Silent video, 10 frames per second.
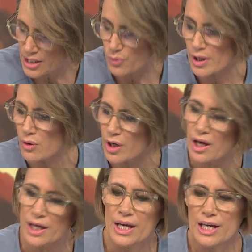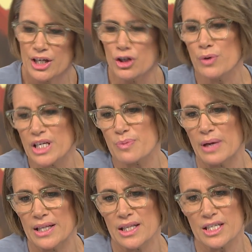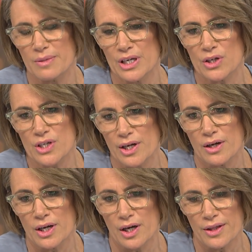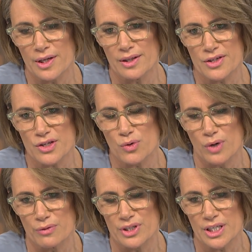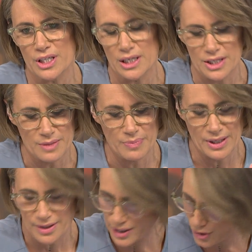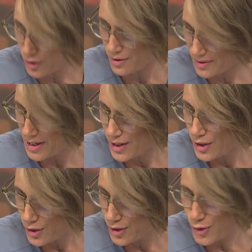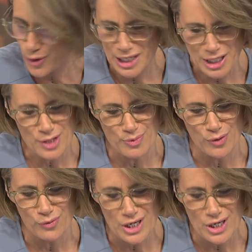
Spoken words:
well. Can you explain this to me? Because I think this is quite ridiculous, but you're the expert.